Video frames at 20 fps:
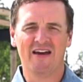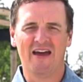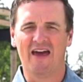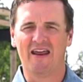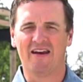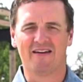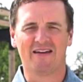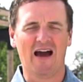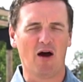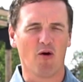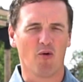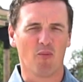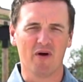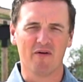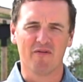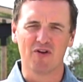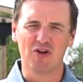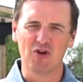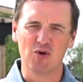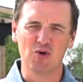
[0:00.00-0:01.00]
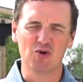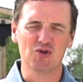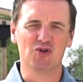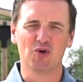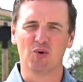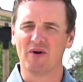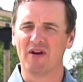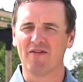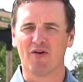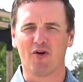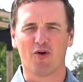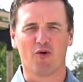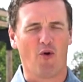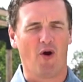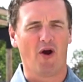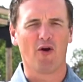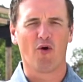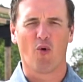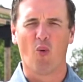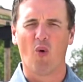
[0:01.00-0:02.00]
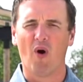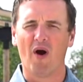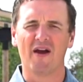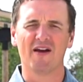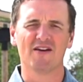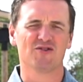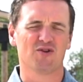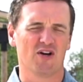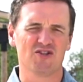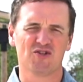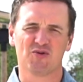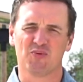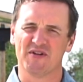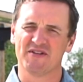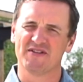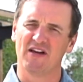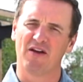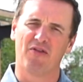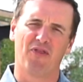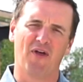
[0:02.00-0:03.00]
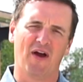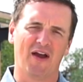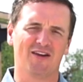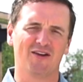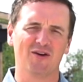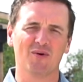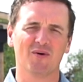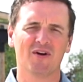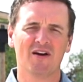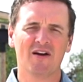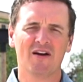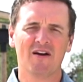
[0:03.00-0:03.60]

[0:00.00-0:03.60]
and God will be able to use you in even greater ways. So I just want to say thank you.